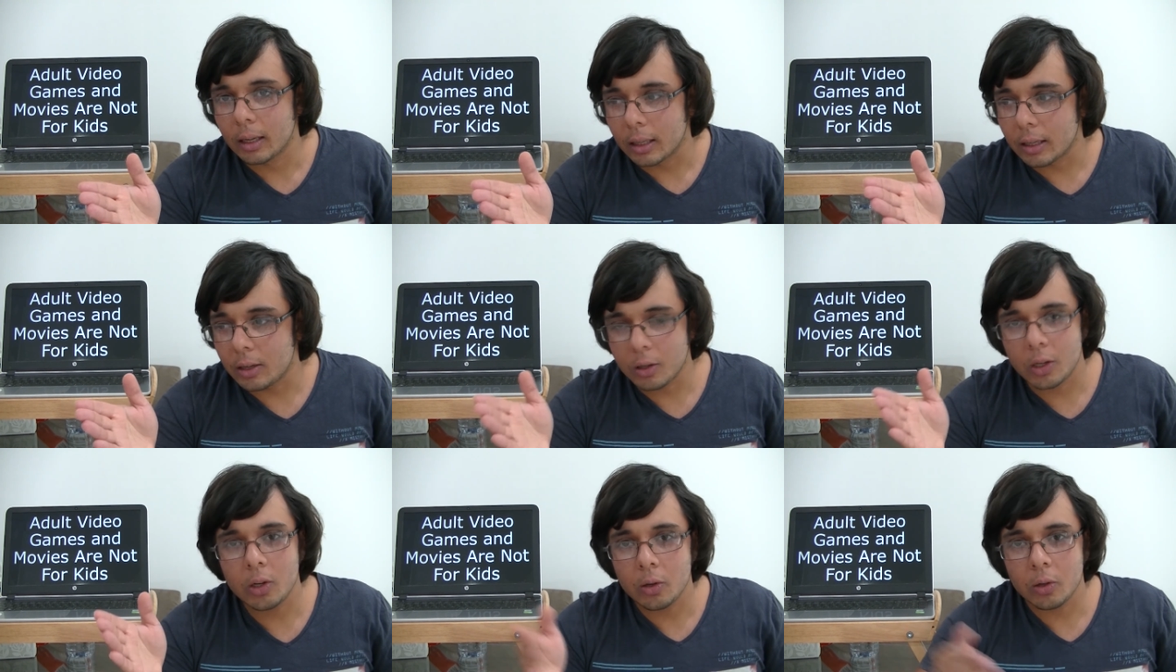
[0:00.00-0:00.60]
do,
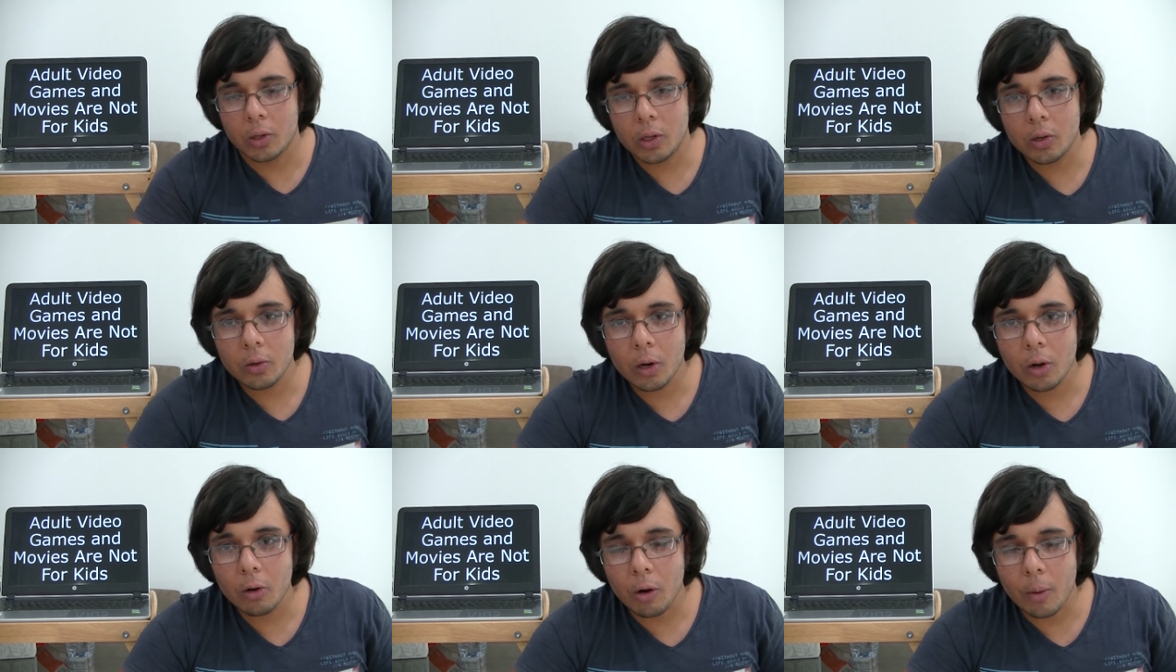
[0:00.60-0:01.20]
do, you, do you
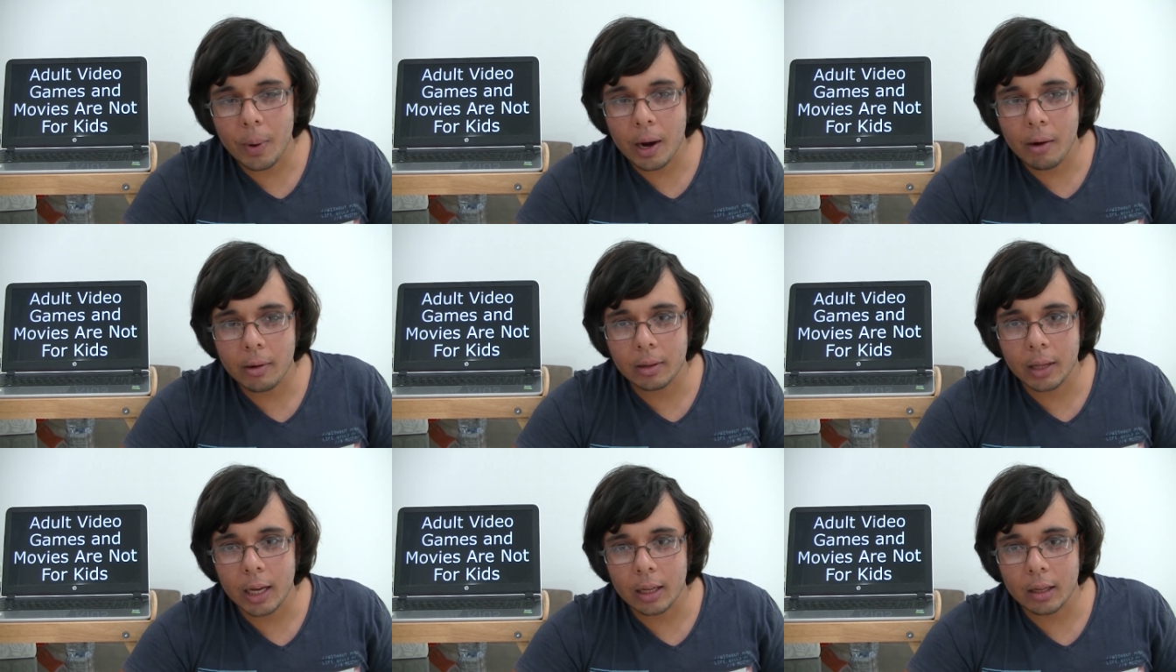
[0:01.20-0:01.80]
know a
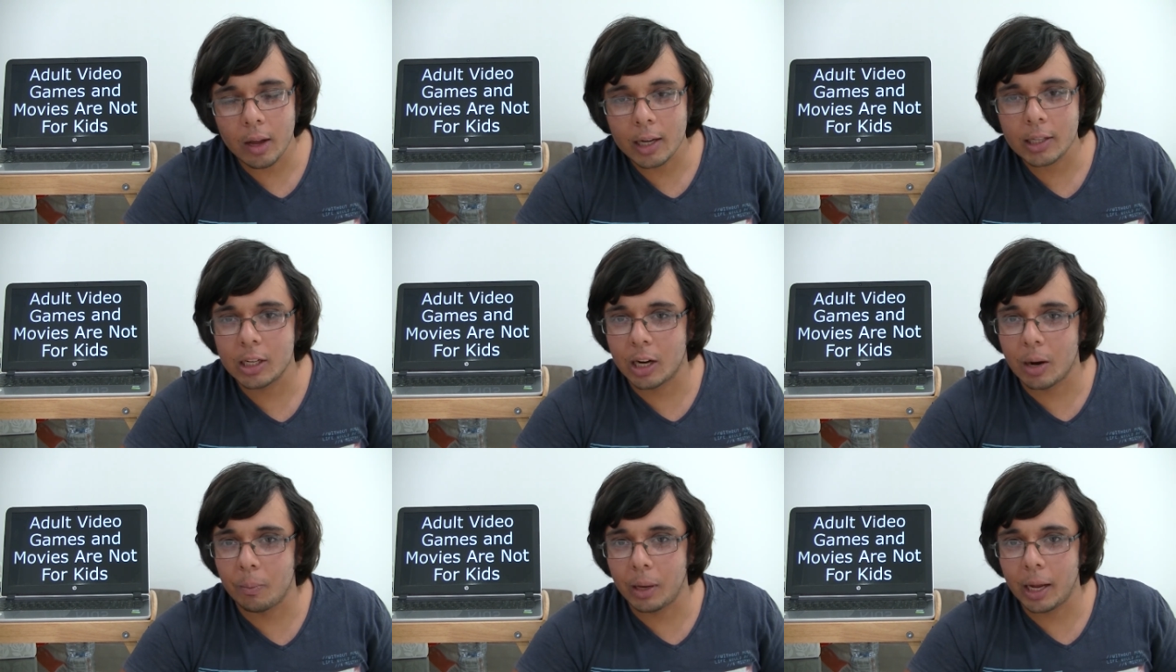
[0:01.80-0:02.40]
parent that likes to
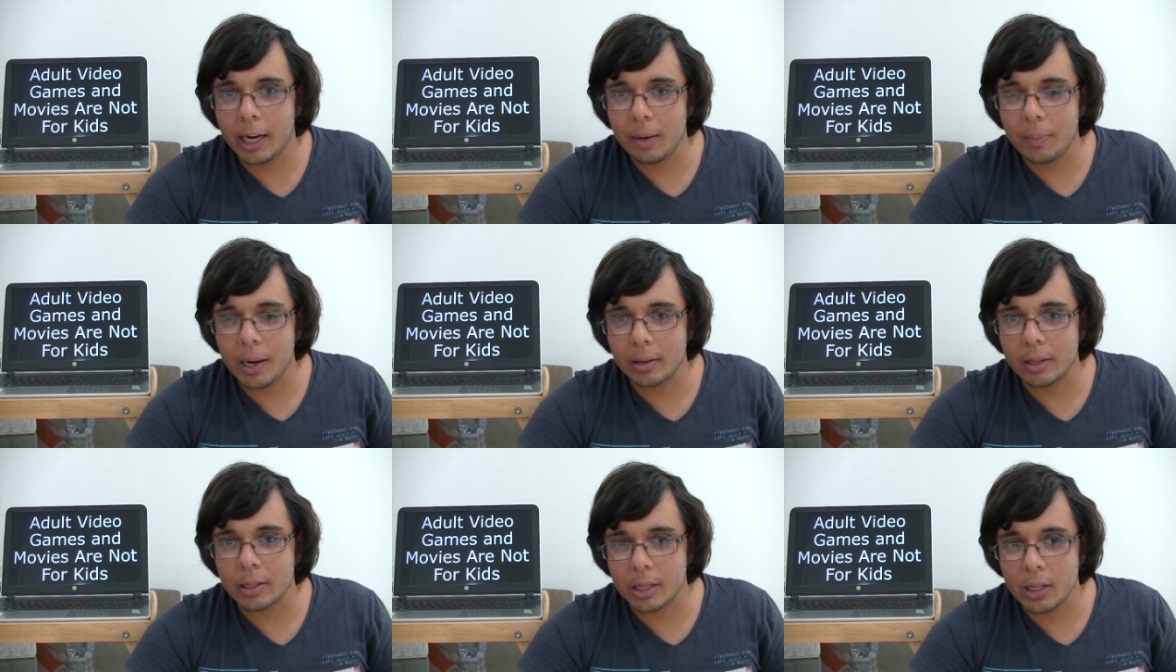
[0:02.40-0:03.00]
complain
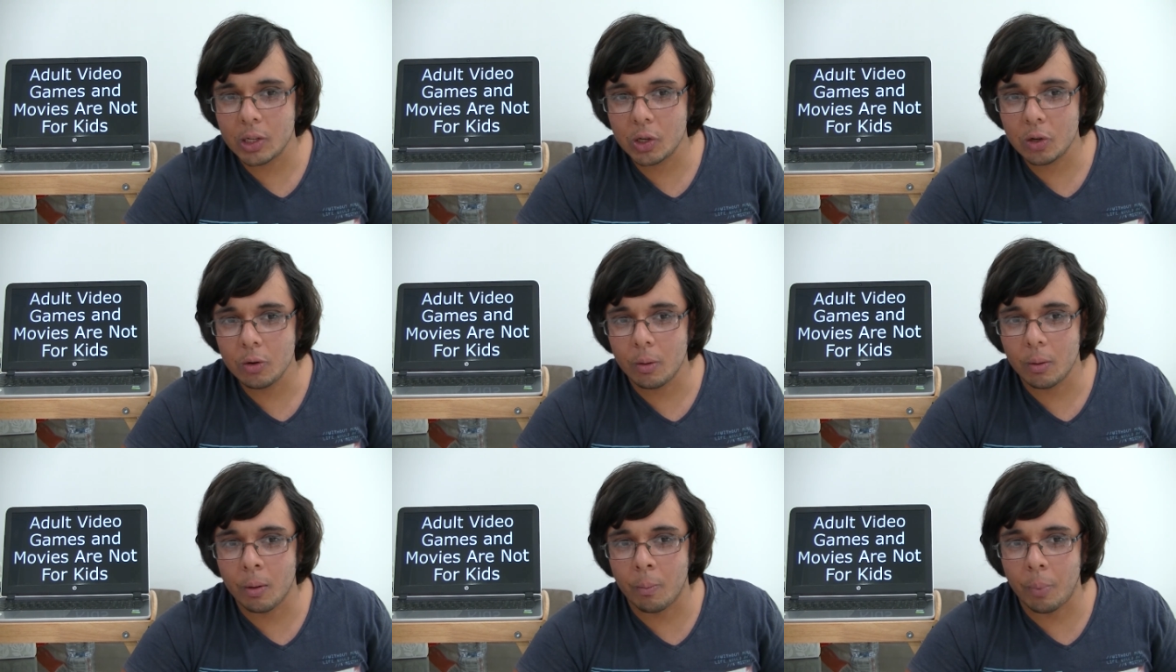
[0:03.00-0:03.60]
about this issue,